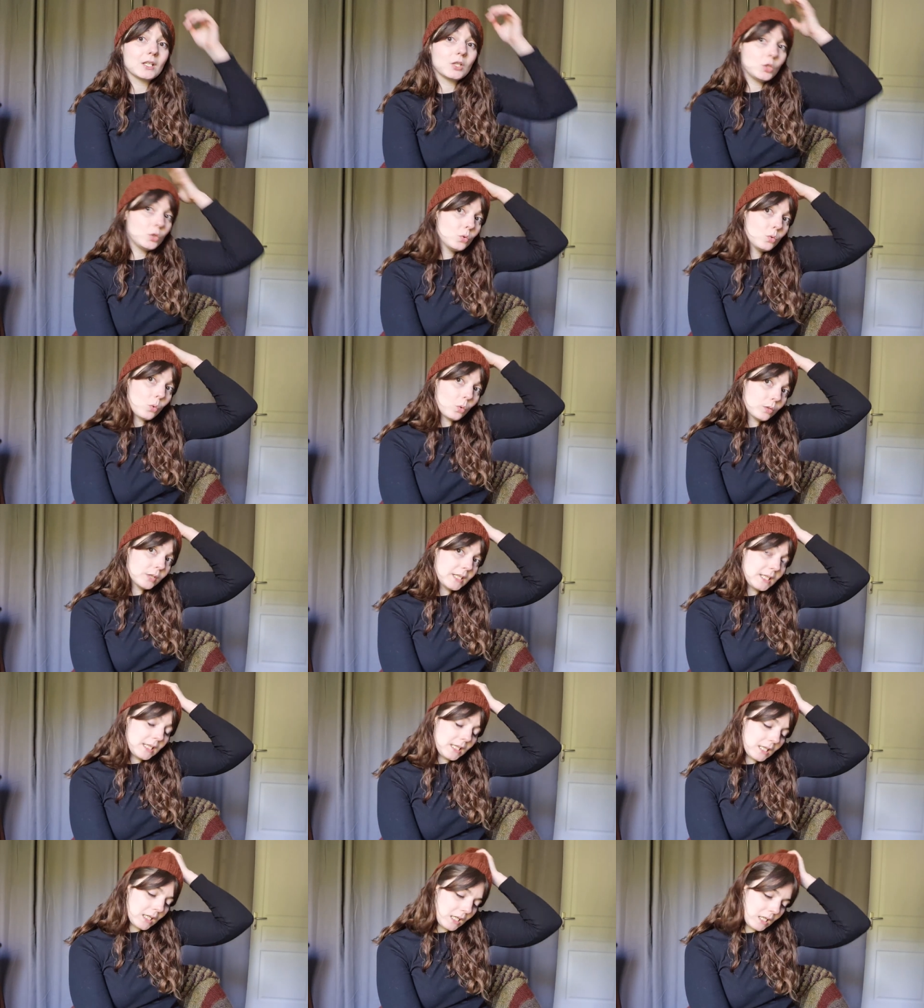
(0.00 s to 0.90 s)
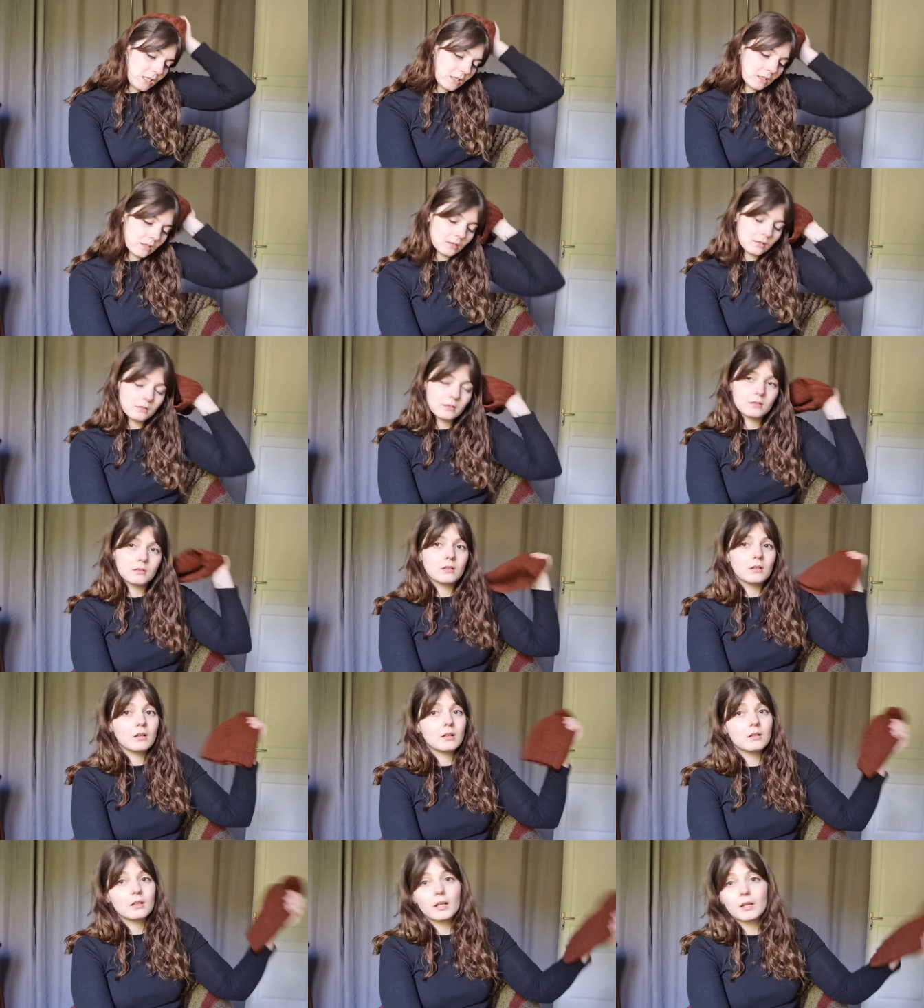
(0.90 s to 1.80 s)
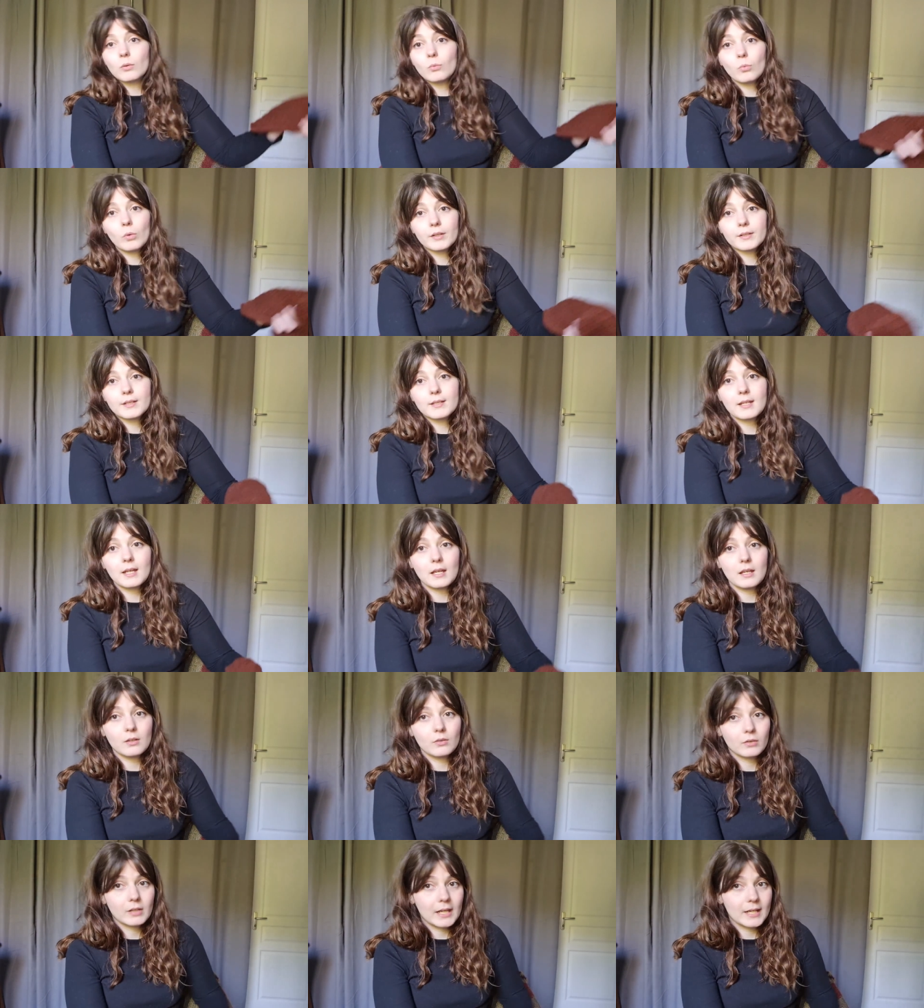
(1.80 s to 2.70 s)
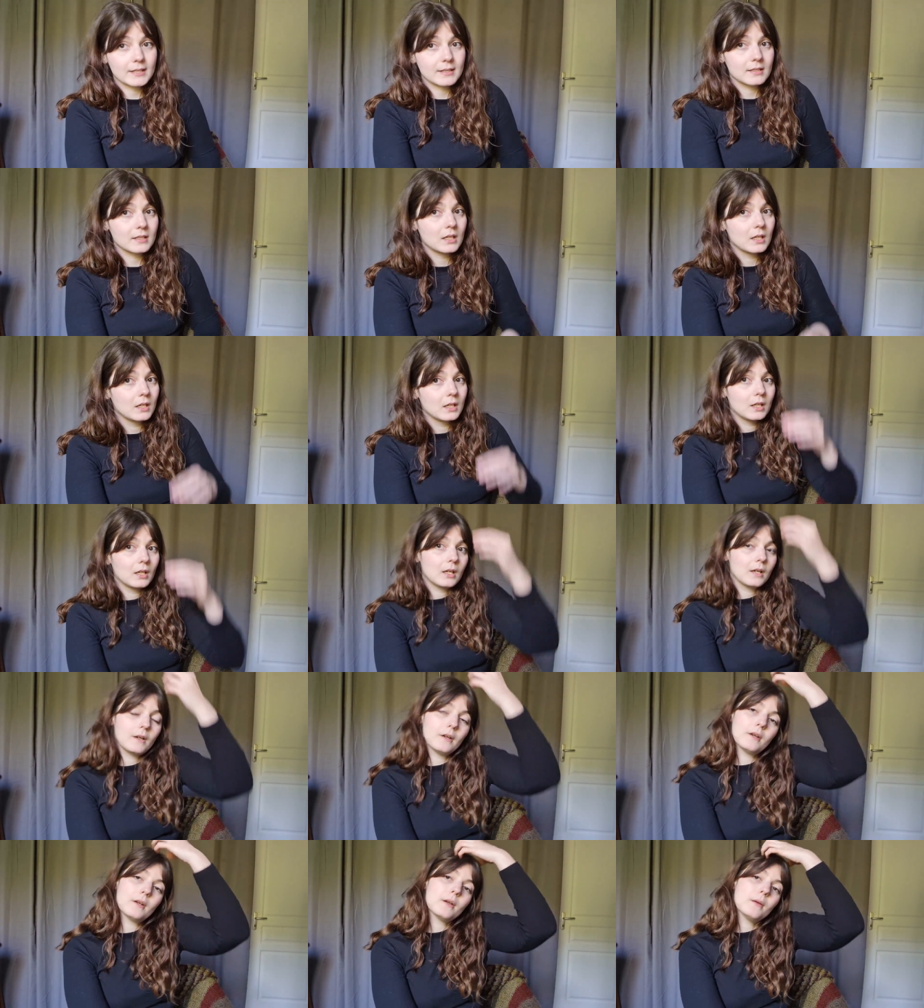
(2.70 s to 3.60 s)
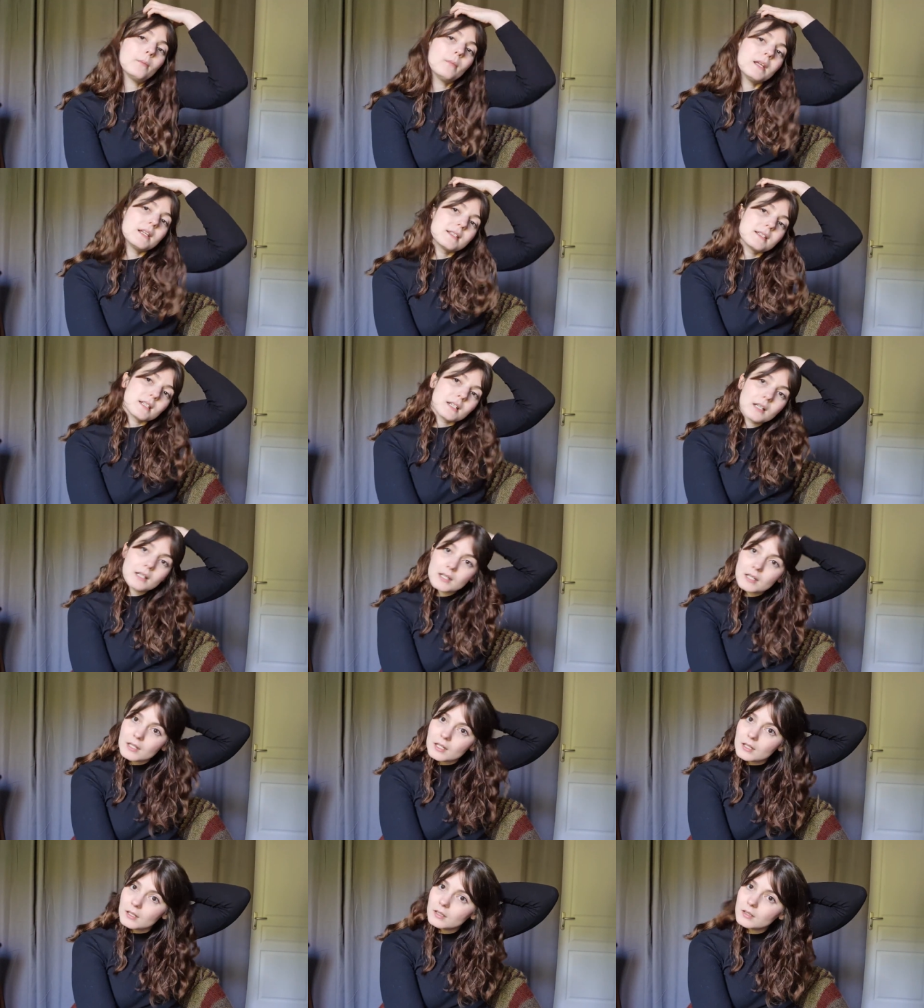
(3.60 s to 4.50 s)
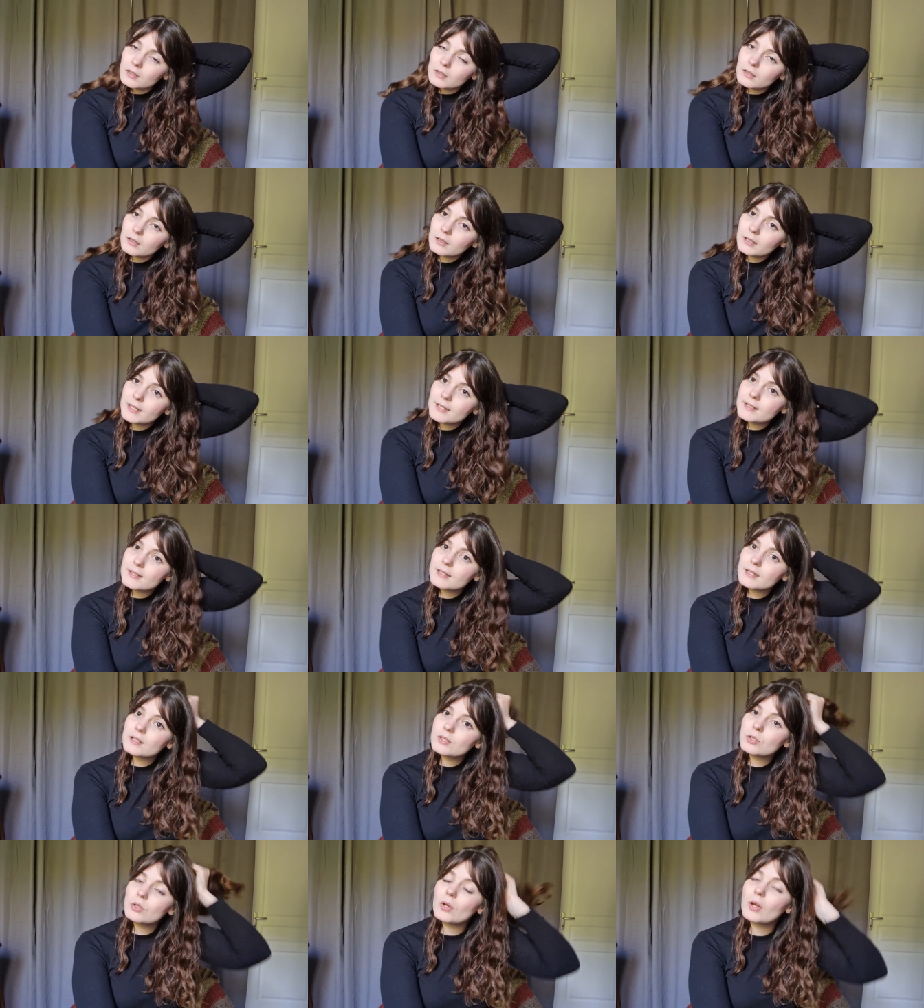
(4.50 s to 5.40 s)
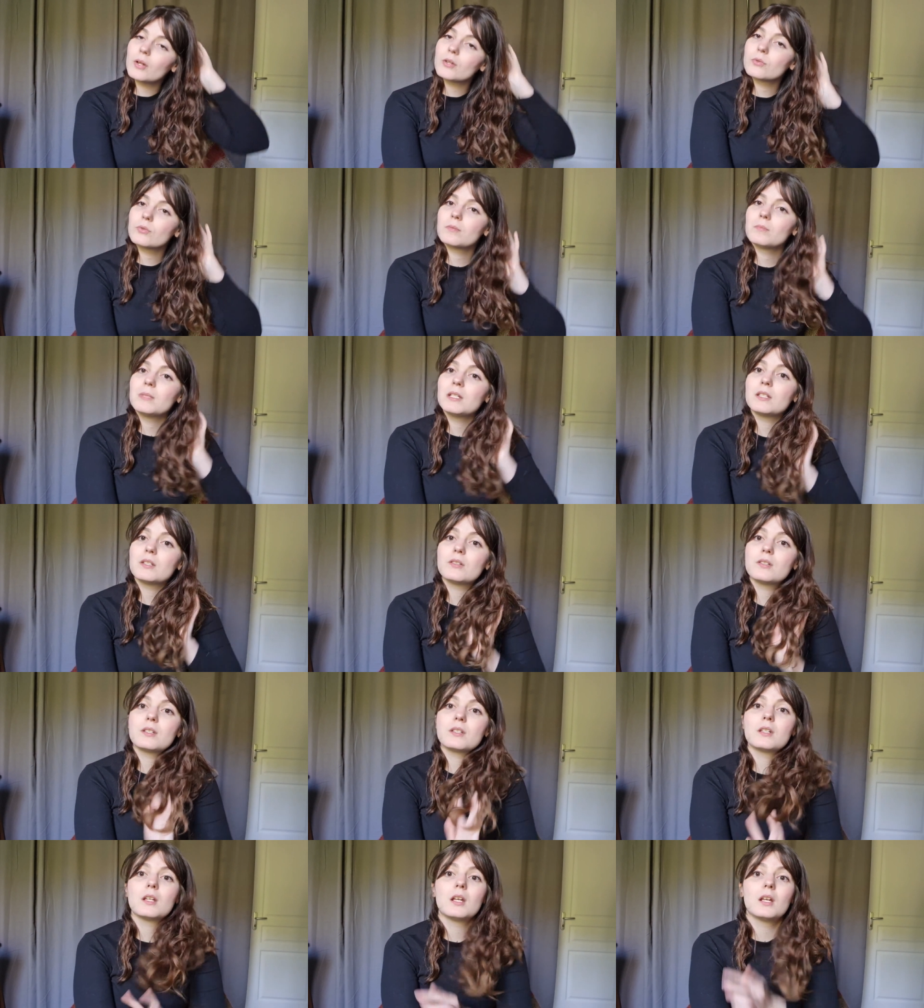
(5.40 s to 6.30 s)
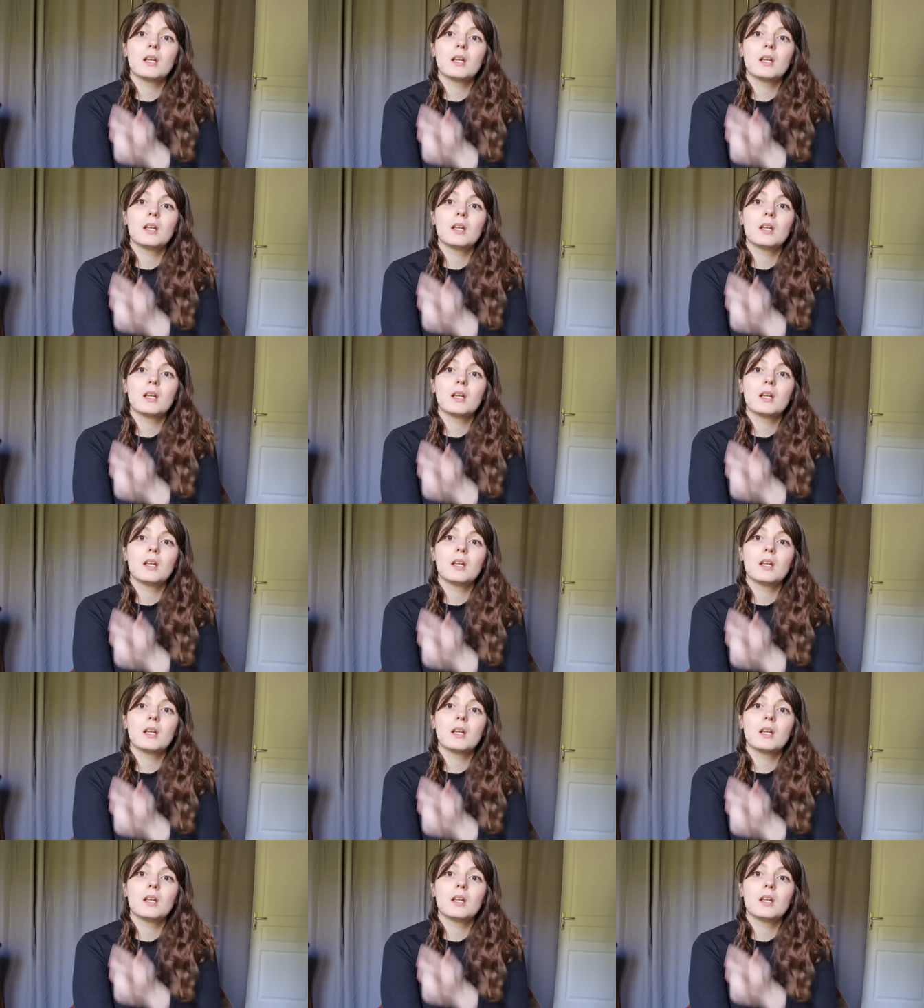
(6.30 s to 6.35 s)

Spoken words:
You only need like one skein or less, basically less than 200 meters.